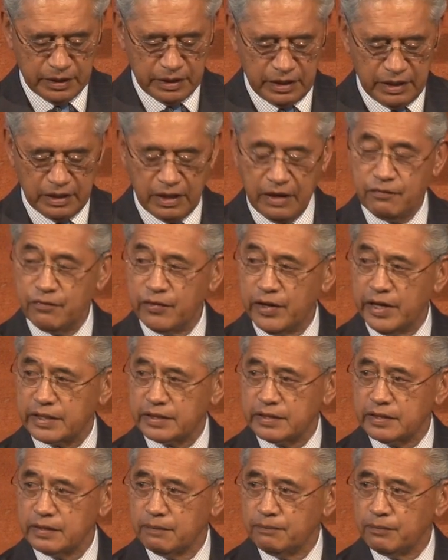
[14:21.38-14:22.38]
In
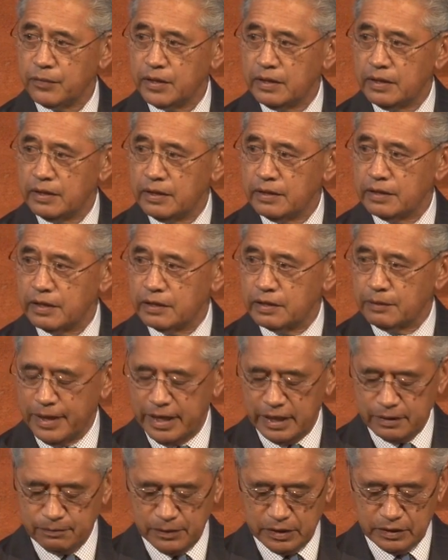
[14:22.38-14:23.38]
effect, the
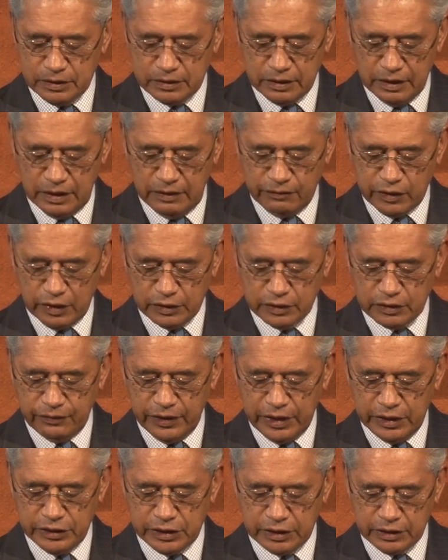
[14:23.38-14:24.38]
Department of
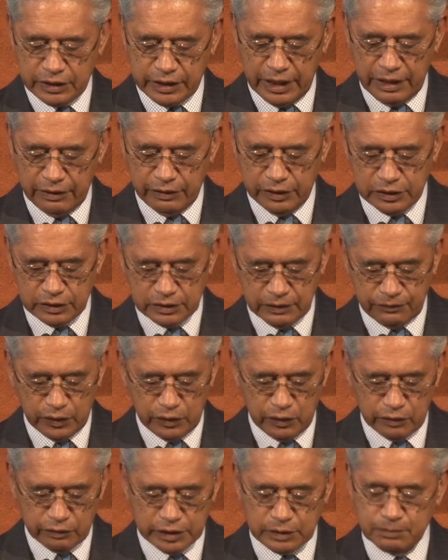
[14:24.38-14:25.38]
Conservation carries the
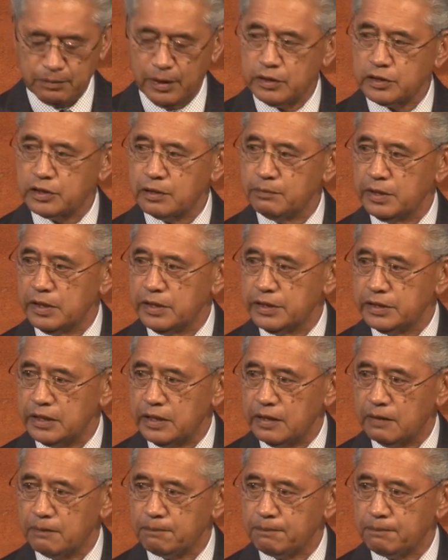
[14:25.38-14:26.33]
full responsibility.